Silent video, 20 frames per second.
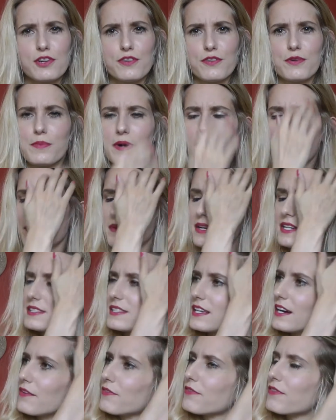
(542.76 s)
got to remind
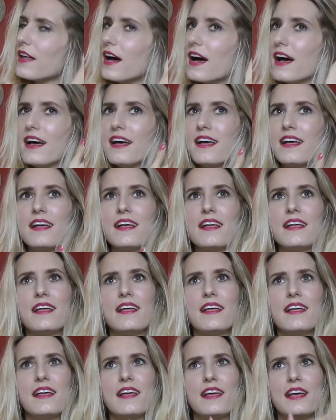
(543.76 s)
myself that
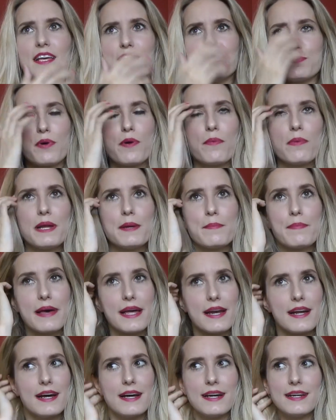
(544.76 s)
it's probably
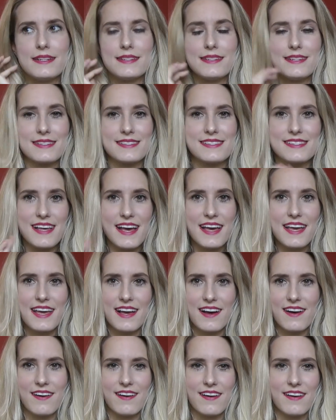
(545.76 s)
better to say
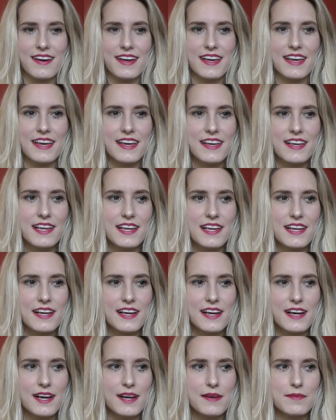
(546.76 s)
hi,
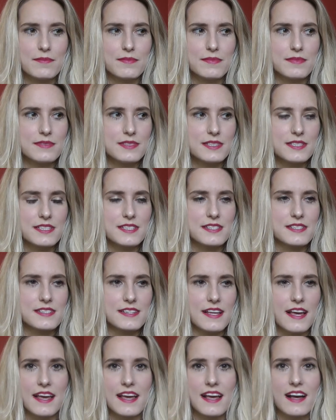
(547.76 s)
just
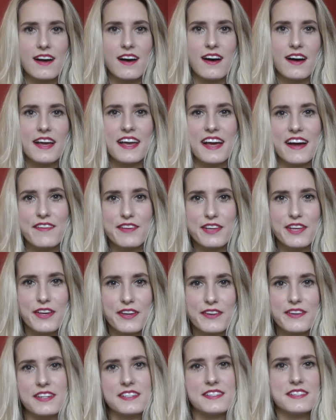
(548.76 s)
say, hi, how are
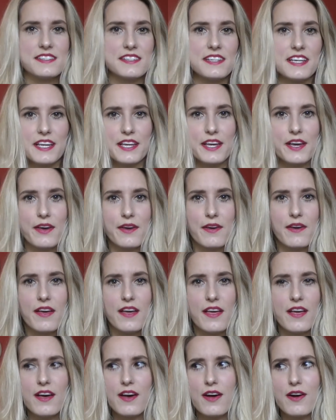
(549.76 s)
you, nice to see you,
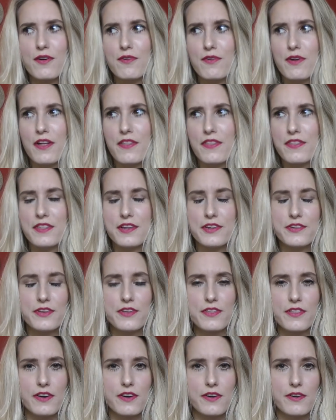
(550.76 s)
rather than
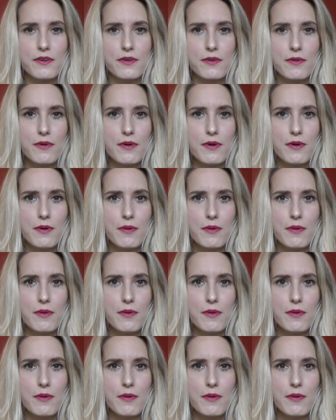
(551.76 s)
do the whole